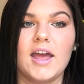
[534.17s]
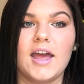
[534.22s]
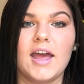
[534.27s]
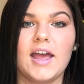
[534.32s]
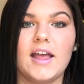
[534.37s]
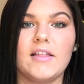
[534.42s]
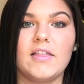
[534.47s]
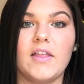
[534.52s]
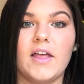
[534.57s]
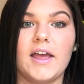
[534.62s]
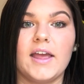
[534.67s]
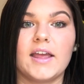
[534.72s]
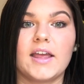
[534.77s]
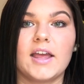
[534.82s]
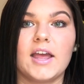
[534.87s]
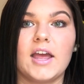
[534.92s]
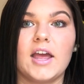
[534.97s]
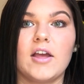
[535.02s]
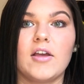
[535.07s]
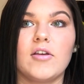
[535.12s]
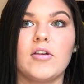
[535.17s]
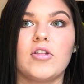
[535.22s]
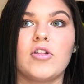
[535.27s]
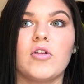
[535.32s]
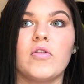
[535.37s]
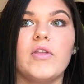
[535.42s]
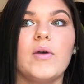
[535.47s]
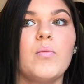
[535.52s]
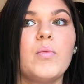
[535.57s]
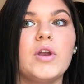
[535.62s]
and like so
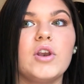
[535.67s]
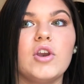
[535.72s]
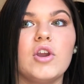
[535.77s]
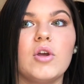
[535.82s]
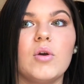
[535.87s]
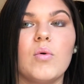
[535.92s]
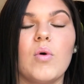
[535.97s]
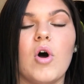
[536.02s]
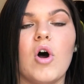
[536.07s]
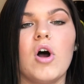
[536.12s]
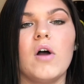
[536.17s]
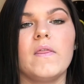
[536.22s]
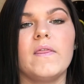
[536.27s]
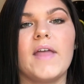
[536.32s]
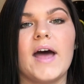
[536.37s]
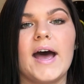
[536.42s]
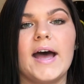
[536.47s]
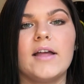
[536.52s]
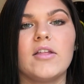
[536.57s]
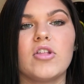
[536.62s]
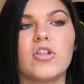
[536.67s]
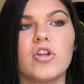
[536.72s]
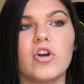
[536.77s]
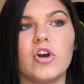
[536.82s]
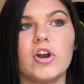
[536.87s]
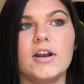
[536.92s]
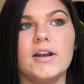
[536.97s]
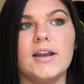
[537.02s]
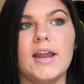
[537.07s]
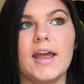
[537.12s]
then we knew on that
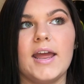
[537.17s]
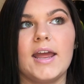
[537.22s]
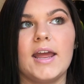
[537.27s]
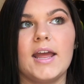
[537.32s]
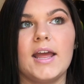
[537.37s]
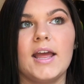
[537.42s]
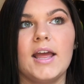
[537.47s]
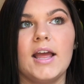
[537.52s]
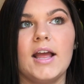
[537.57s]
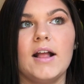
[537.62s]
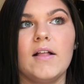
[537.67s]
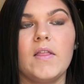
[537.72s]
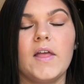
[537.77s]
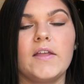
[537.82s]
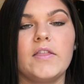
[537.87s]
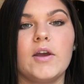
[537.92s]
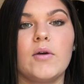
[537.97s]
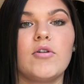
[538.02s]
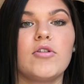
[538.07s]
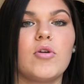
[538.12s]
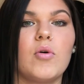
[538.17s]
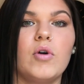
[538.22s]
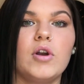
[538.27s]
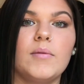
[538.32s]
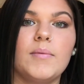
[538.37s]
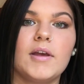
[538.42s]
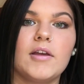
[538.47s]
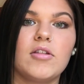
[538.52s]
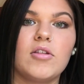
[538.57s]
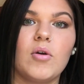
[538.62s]
certain date like there was going to
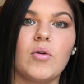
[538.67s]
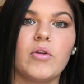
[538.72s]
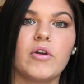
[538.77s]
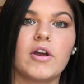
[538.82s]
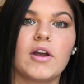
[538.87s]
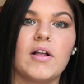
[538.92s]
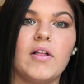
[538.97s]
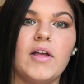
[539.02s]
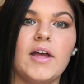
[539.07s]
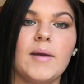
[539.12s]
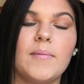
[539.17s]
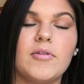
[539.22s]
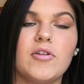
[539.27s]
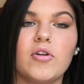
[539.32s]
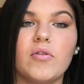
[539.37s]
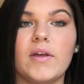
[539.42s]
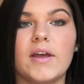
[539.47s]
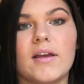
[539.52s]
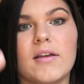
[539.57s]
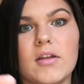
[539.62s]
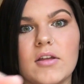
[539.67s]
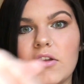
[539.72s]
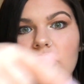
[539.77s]
be a solar eclipse, or like